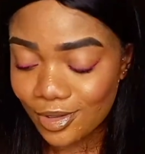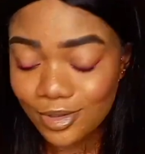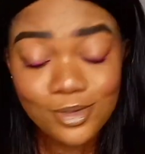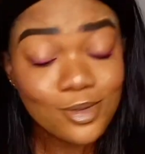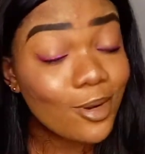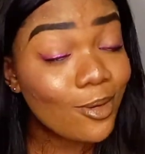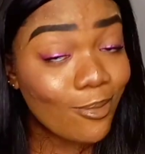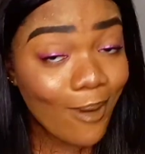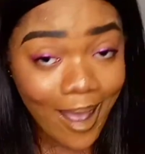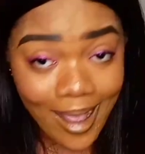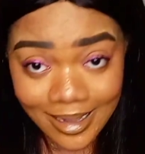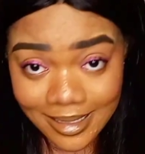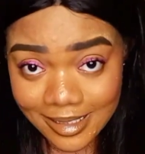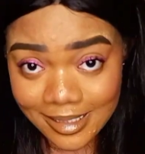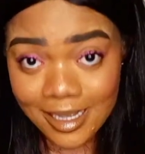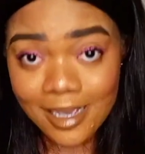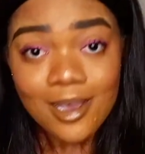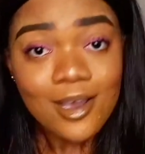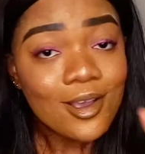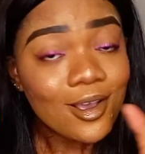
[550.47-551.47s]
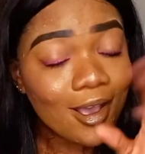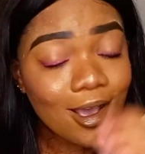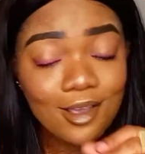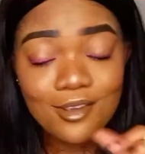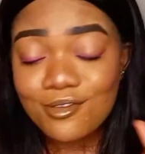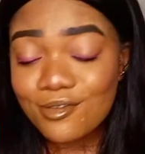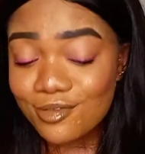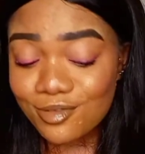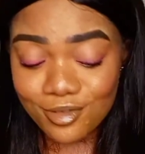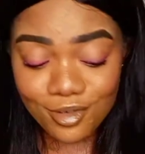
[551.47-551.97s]
All right, you can
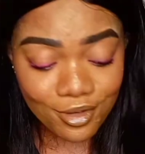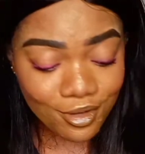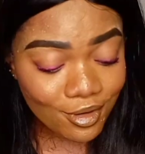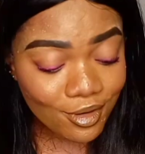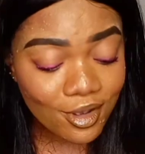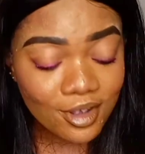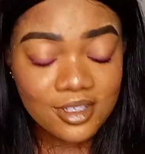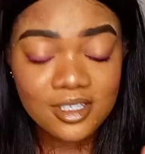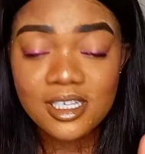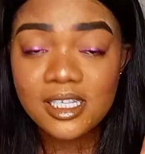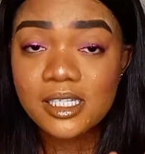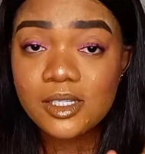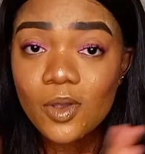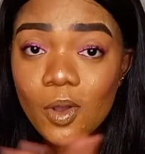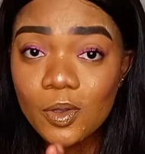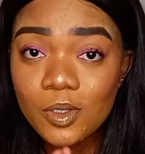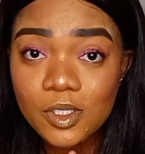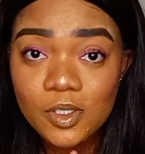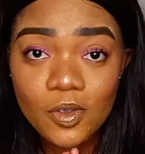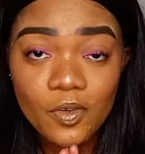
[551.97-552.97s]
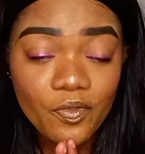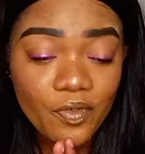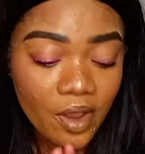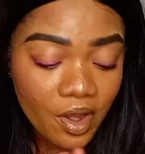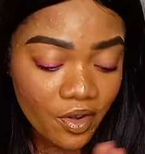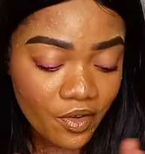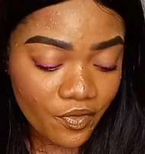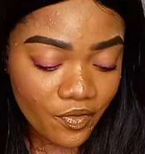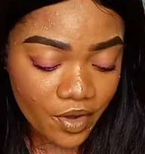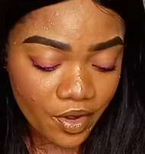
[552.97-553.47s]
use your yogurt. It's also
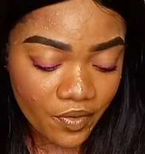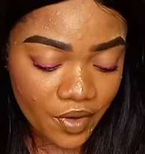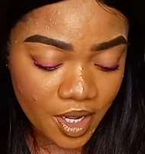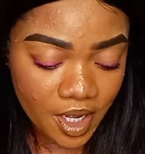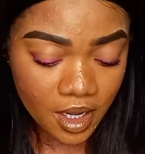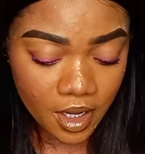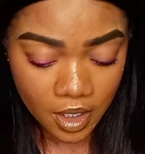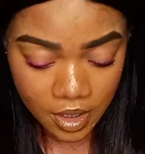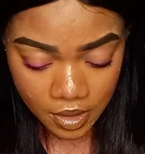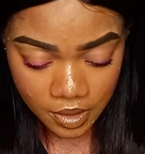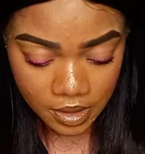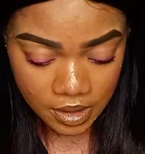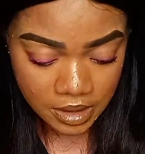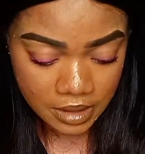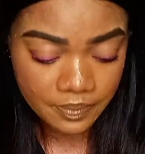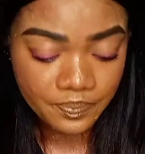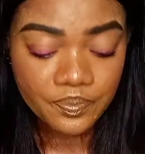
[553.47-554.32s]
very, very good.